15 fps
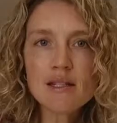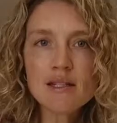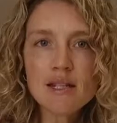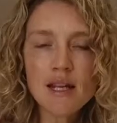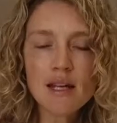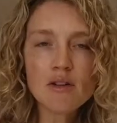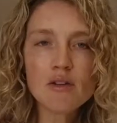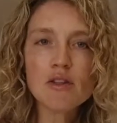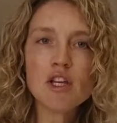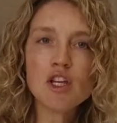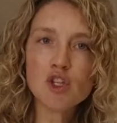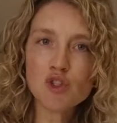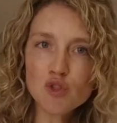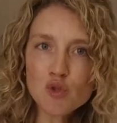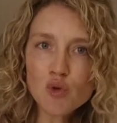container
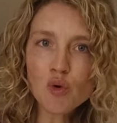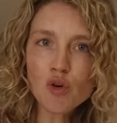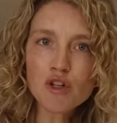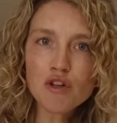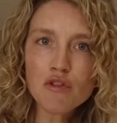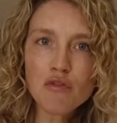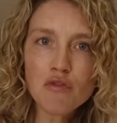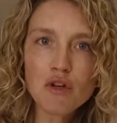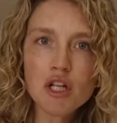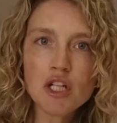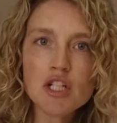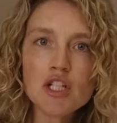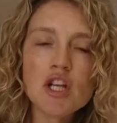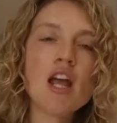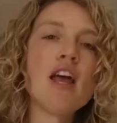that you can store in your
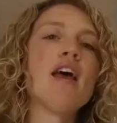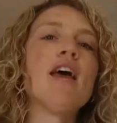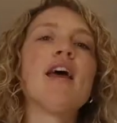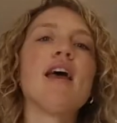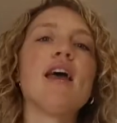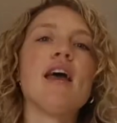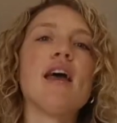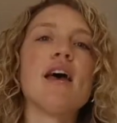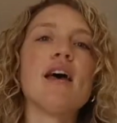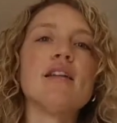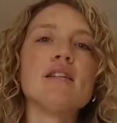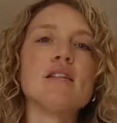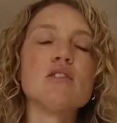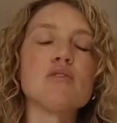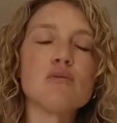fridge,
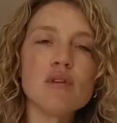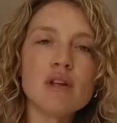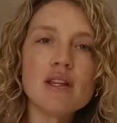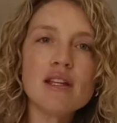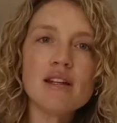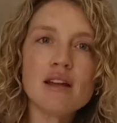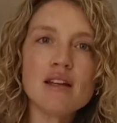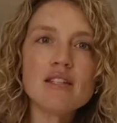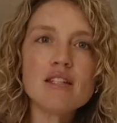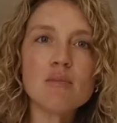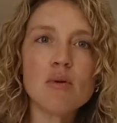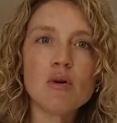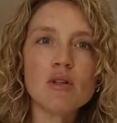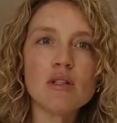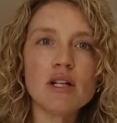and it's really nice to
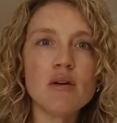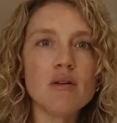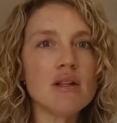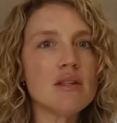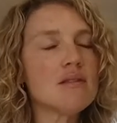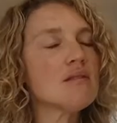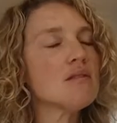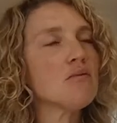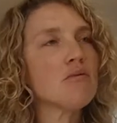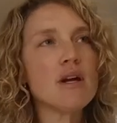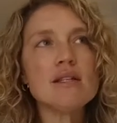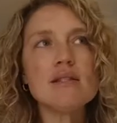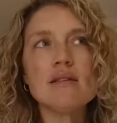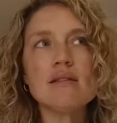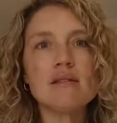pull it out.
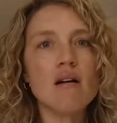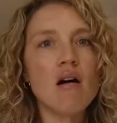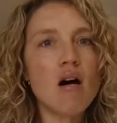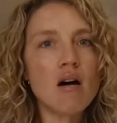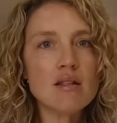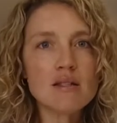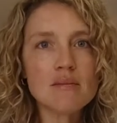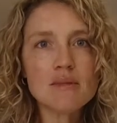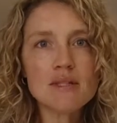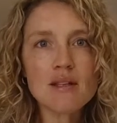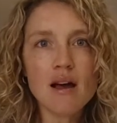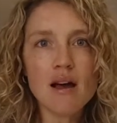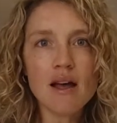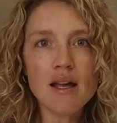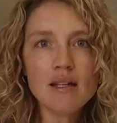Rice is an awesome
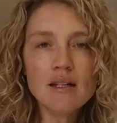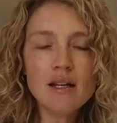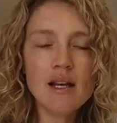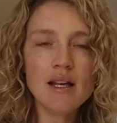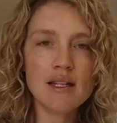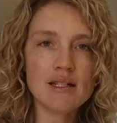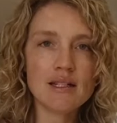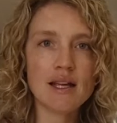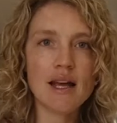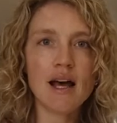side to